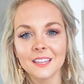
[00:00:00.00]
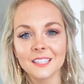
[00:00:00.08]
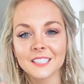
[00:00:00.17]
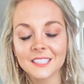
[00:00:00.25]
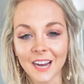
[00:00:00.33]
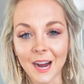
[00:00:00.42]

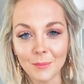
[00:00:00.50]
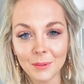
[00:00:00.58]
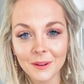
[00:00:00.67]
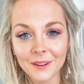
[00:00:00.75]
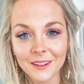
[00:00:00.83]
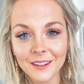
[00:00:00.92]
stop.
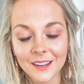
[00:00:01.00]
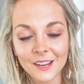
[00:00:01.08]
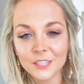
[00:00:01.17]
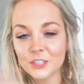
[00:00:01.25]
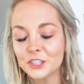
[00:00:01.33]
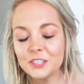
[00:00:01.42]

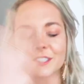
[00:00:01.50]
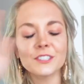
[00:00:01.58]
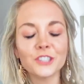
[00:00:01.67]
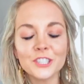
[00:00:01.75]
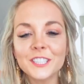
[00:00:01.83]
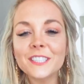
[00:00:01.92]
Just
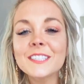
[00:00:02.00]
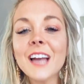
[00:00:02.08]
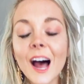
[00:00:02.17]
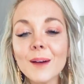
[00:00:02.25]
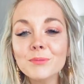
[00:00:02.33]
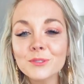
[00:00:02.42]

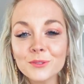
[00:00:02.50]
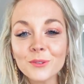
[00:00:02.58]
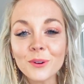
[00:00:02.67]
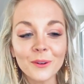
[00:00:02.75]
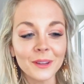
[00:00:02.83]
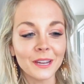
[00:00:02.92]
stop
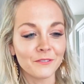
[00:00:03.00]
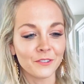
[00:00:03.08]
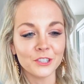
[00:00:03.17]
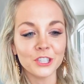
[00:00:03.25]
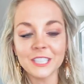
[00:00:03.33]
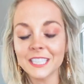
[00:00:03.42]
scrolling for
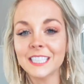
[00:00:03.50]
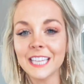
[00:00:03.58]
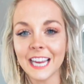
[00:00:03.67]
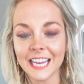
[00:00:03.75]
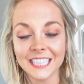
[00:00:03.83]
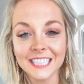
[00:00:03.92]
just a
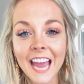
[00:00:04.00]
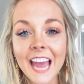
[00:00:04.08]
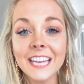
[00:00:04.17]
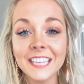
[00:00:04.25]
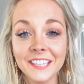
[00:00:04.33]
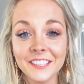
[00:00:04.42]
second.
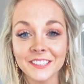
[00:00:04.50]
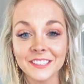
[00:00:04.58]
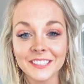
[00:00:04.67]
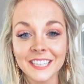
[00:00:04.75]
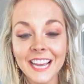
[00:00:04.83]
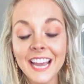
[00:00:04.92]
10
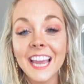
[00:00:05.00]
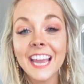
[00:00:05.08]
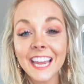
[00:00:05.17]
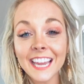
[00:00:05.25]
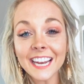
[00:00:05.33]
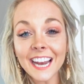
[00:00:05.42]
years.
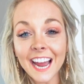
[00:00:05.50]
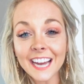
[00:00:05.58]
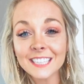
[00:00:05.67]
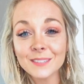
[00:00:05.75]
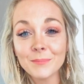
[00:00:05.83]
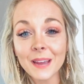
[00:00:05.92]
It
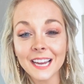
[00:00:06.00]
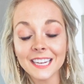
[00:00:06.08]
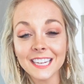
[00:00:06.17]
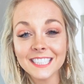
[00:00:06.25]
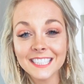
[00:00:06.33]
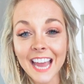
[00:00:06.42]
has
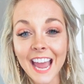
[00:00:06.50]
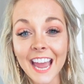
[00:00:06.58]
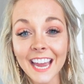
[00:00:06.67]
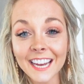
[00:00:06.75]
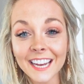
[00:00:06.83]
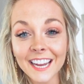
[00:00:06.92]
been
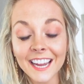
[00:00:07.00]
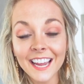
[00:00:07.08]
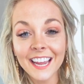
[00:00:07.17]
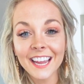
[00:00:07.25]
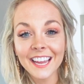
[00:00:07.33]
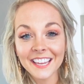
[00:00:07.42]
10
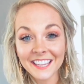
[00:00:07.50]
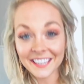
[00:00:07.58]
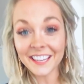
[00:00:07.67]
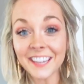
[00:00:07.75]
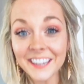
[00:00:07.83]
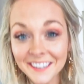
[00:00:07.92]

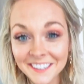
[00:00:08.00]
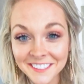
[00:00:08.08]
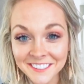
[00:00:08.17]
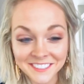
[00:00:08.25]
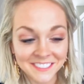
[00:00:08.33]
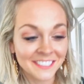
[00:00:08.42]

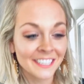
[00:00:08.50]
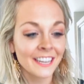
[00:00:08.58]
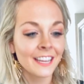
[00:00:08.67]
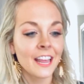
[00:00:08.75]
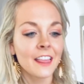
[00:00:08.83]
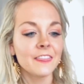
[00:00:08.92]
years
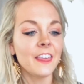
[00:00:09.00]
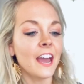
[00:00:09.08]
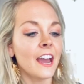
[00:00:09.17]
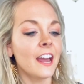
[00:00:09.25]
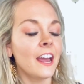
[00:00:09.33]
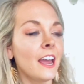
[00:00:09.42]

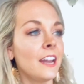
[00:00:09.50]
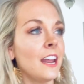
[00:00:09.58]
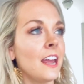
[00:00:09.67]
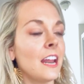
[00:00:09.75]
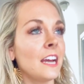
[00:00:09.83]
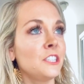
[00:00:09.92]
that,
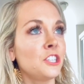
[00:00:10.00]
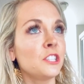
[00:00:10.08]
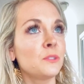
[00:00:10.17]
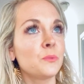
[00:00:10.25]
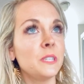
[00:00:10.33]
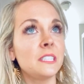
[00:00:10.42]
and I just
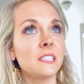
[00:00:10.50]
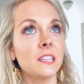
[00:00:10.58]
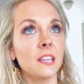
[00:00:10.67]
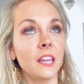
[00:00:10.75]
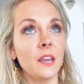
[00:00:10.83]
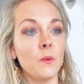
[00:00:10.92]

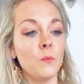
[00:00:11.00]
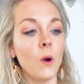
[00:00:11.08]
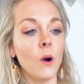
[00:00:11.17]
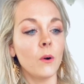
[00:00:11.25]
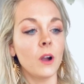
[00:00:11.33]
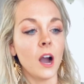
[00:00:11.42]
recently
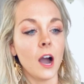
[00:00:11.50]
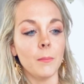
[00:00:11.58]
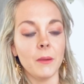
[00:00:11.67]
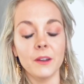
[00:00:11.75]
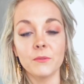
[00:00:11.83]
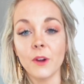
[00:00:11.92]
woke up,
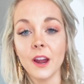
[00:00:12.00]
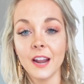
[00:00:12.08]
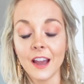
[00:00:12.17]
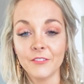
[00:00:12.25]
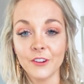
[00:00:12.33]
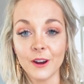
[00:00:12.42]
and right
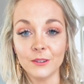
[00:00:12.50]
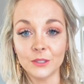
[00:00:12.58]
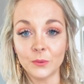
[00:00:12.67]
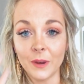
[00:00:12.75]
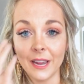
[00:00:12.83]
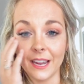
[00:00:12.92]
after I was
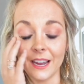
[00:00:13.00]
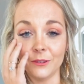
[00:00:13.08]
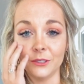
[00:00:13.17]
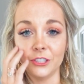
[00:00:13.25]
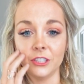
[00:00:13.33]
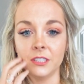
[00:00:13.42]
awake, I
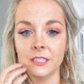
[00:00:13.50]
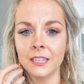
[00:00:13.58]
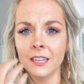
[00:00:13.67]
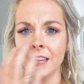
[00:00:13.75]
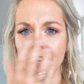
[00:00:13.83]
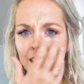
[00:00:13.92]
was just
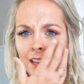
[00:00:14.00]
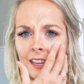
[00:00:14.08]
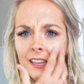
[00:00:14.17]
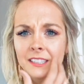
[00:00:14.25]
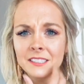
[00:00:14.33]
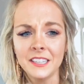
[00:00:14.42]

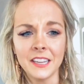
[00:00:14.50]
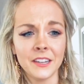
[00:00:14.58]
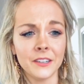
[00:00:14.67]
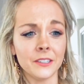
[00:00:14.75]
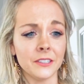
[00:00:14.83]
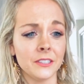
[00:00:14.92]
in
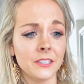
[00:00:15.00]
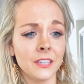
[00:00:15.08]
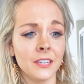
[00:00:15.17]
tears.